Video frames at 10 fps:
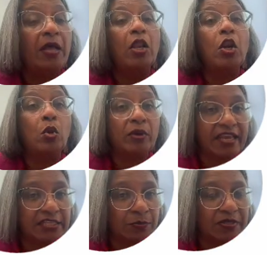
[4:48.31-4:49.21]

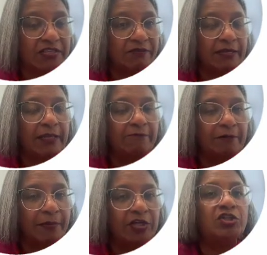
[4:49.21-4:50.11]
locate specific
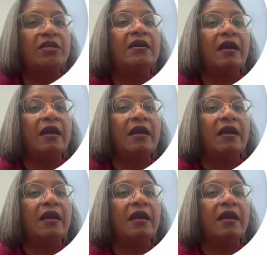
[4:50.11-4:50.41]
information,